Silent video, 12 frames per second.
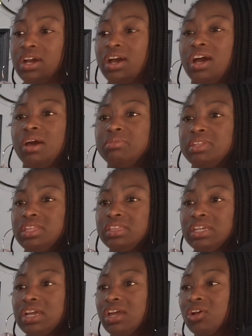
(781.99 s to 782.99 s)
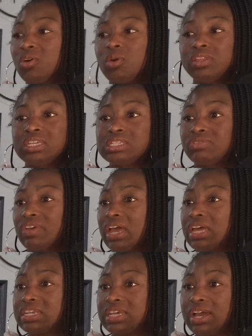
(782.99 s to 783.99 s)
They think they got to go on these
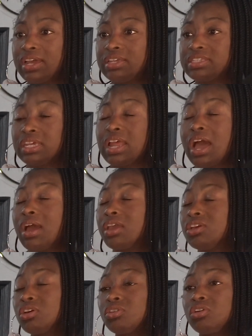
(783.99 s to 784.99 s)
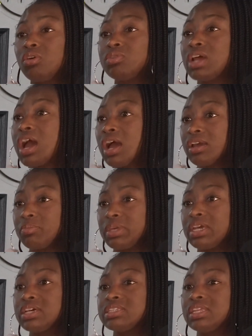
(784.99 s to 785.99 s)
fad diets, and no knock,
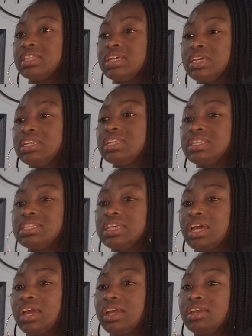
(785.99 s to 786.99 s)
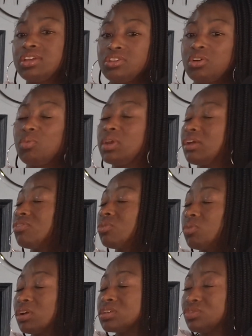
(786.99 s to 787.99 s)
because at the end of the day, whatever
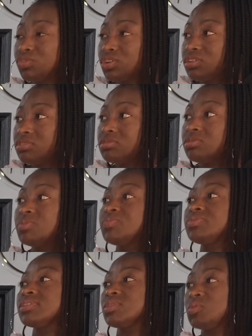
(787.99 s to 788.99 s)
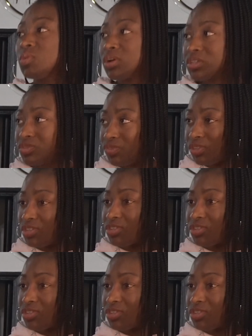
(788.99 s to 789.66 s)
works for you, works for